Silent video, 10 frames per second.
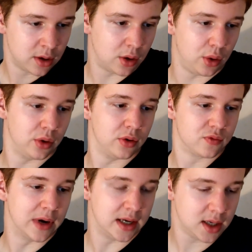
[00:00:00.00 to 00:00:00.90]
on
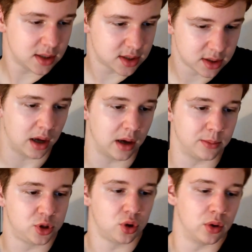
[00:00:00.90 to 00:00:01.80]
Reddit.
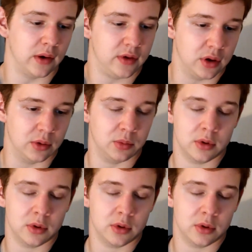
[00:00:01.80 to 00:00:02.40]
I'm sure if you